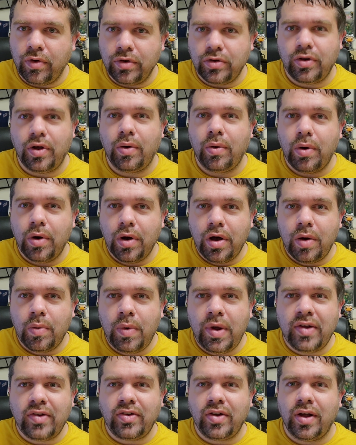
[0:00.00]
So
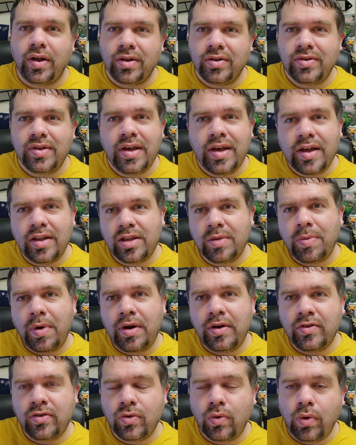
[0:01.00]
we shall see. It's about
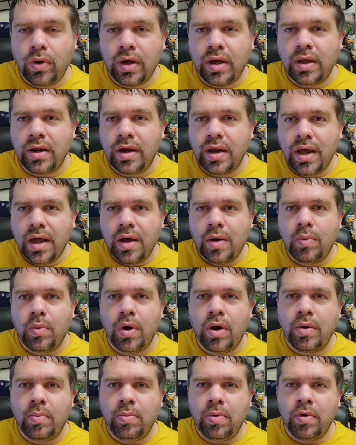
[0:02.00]
a story
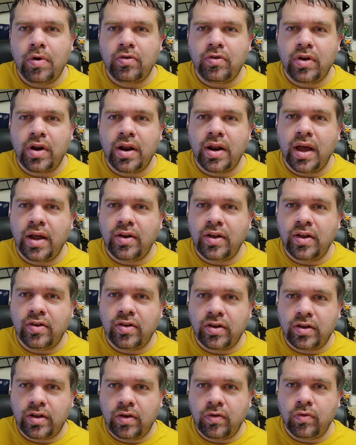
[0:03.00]
where a person in
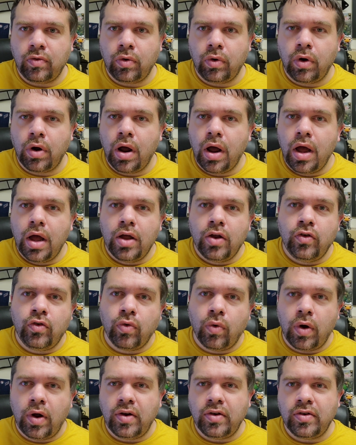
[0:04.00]
1964
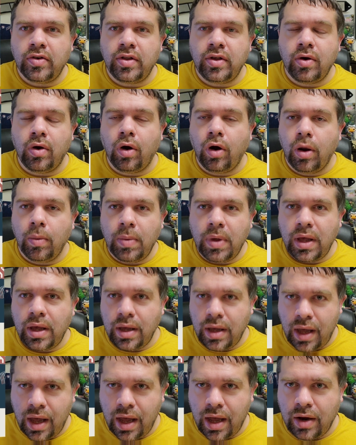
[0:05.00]
joins the
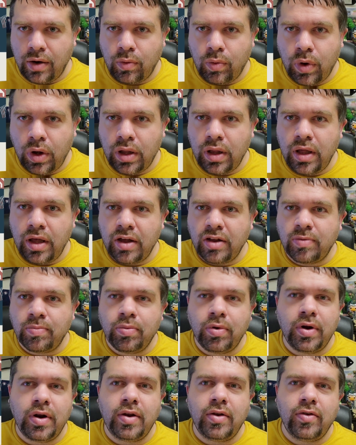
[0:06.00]
army and quickly is
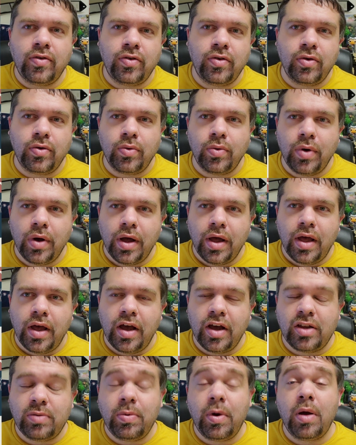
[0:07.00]
put into
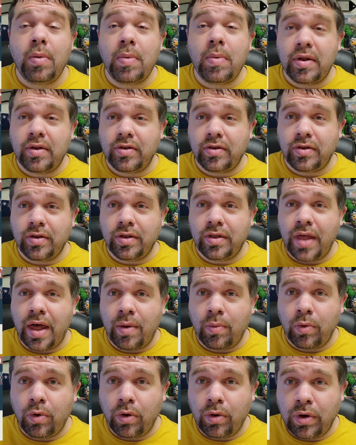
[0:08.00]
experiments
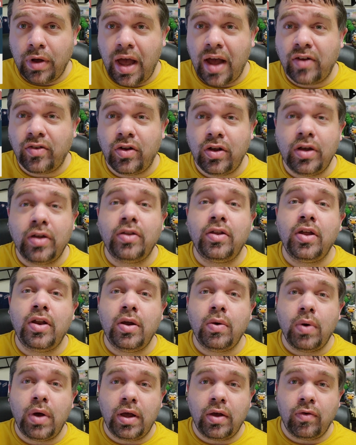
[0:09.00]
that were actually
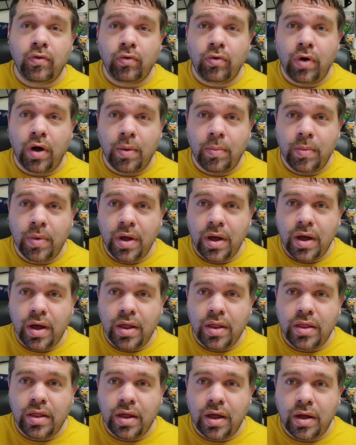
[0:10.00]
continuing from
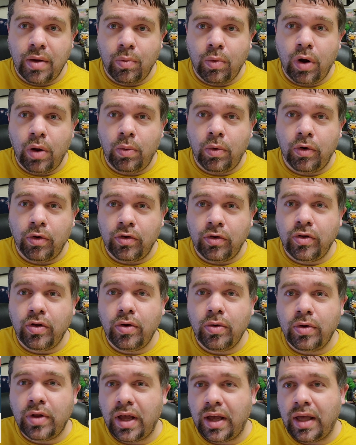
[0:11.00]
the World War
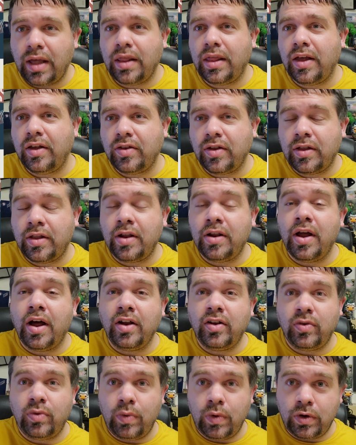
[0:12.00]
II, taking things that the
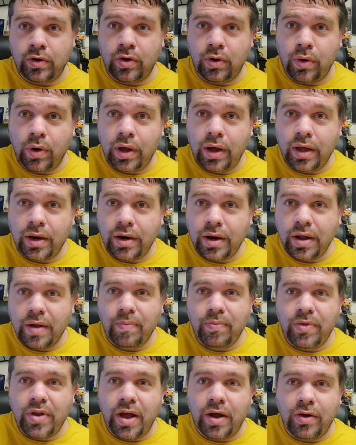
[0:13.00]
Nazis were doing and
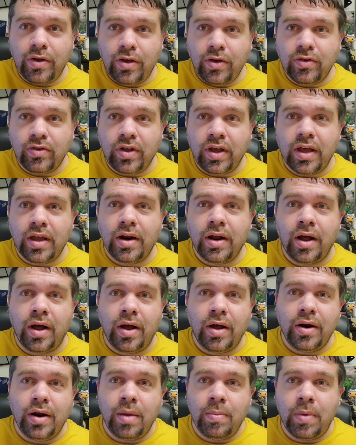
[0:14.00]
now using it
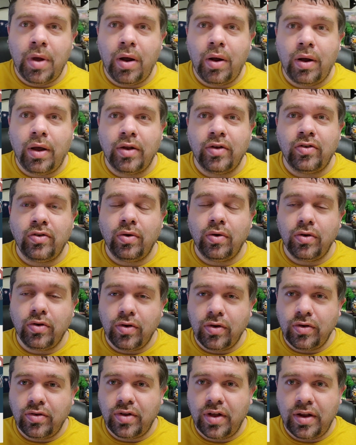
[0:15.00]
on American
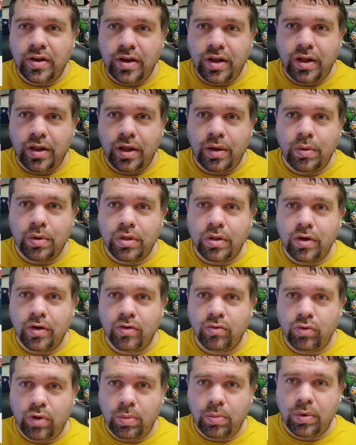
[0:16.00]
soldiers and dealing with those
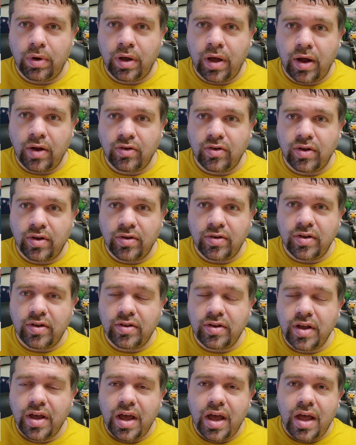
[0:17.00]
repercussions.
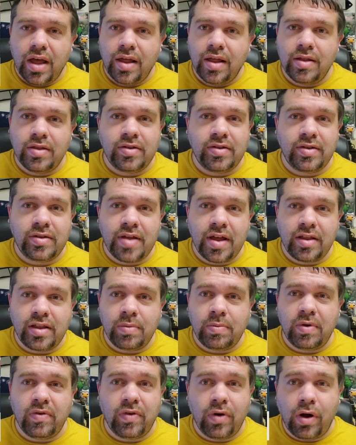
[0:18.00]
It's set to
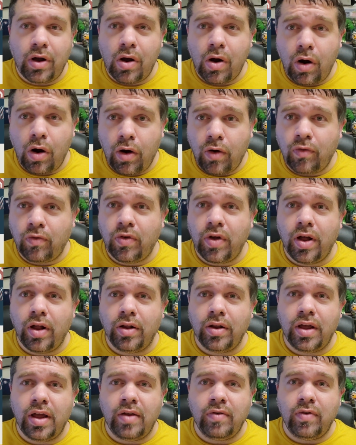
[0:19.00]
be very
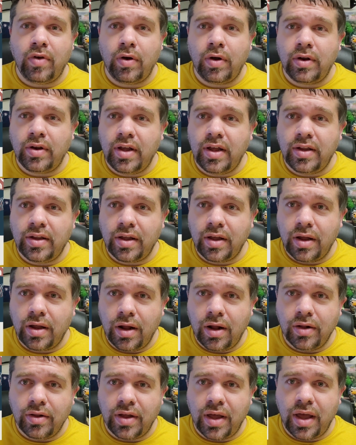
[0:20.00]
heartfelt and very
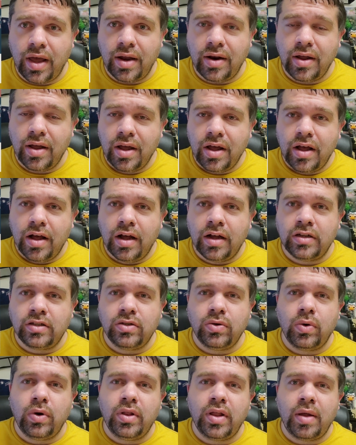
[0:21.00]
detailed, and a
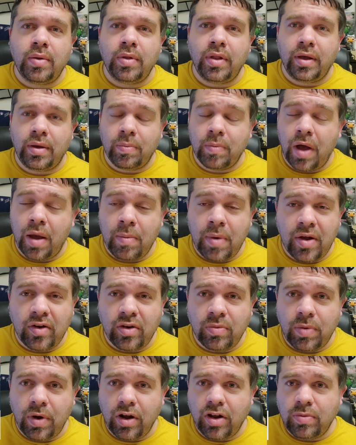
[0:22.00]
story that, like I
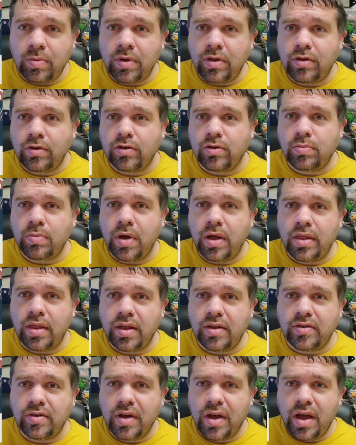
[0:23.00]
mentioned, Barry Windsor Smith
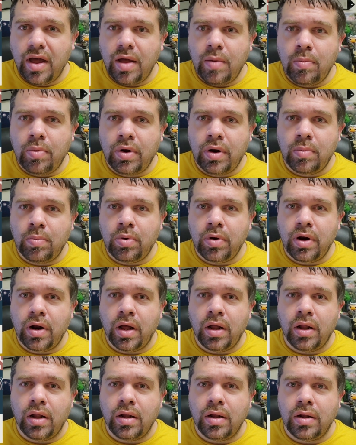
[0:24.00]
has put
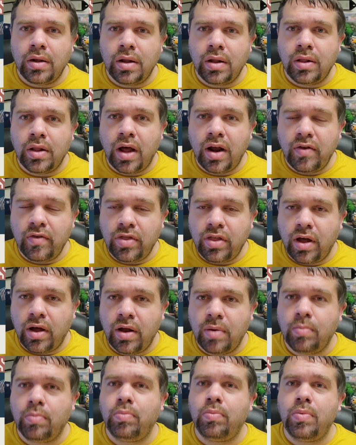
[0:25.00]
a lot of thought
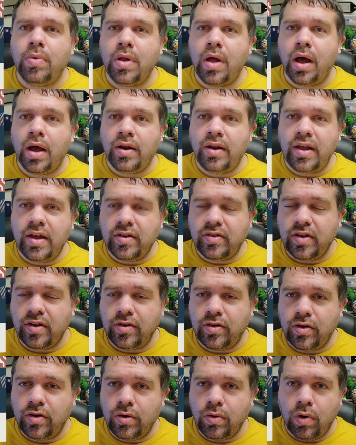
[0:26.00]
and ideas
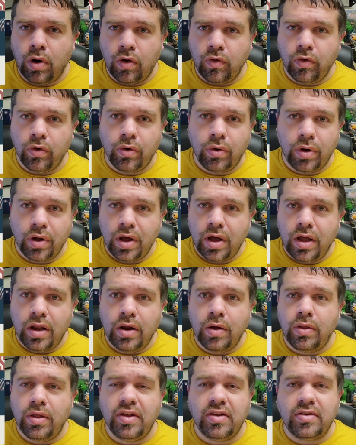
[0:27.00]
into over
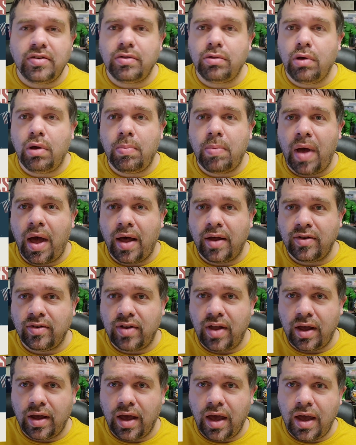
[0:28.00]
these 3 past
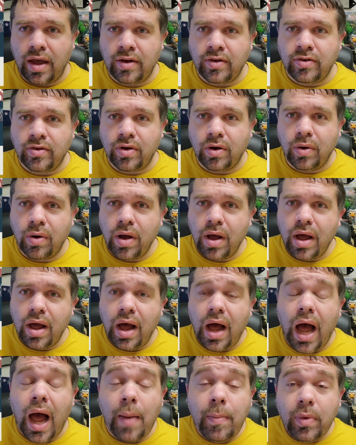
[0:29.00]
decades. So
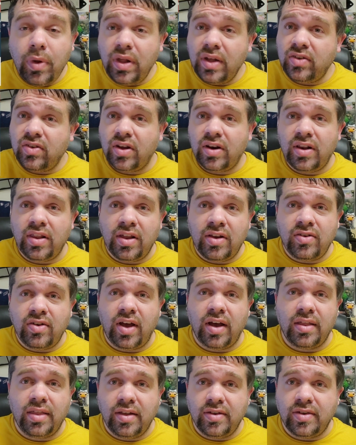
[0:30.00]
I'm really excited to
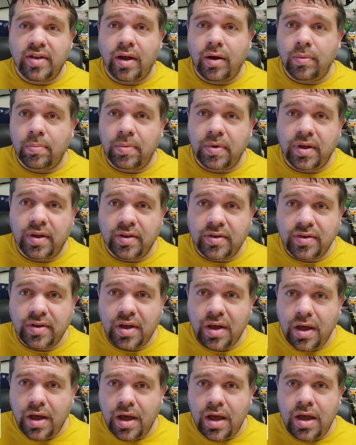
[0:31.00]
check this out because
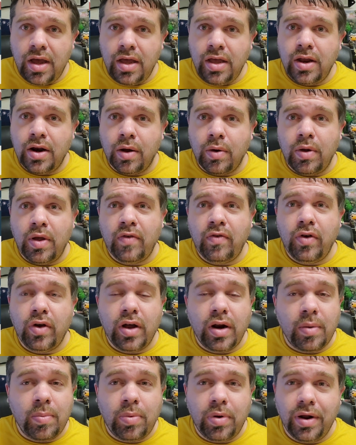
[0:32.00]
if you're
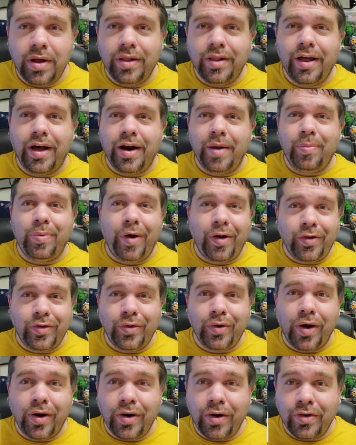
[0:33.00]
going to put a lot of
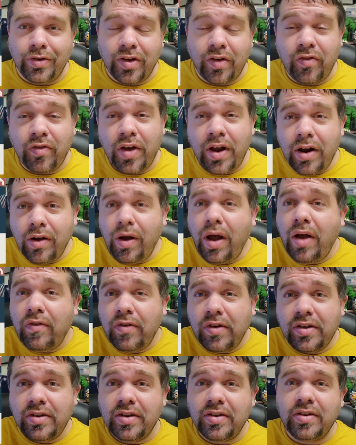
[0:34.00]
pressure on yourself,
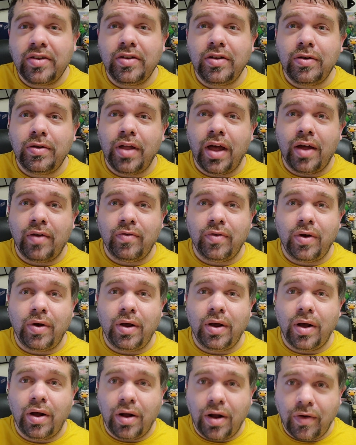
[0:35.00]
Fantagraphics doesn't do that
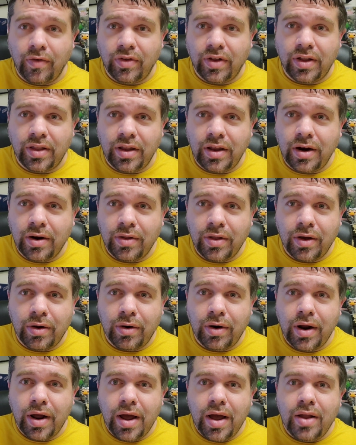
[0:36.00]
very often.
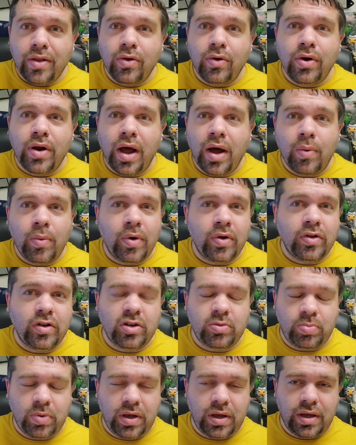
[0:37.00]
They're not one to
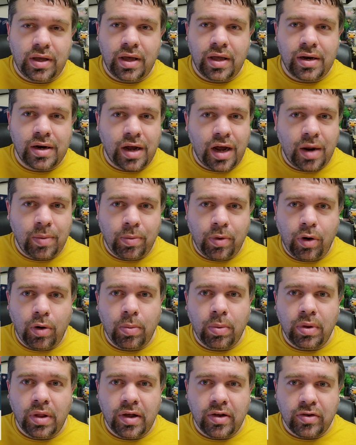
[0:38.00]
speak in hyperbole.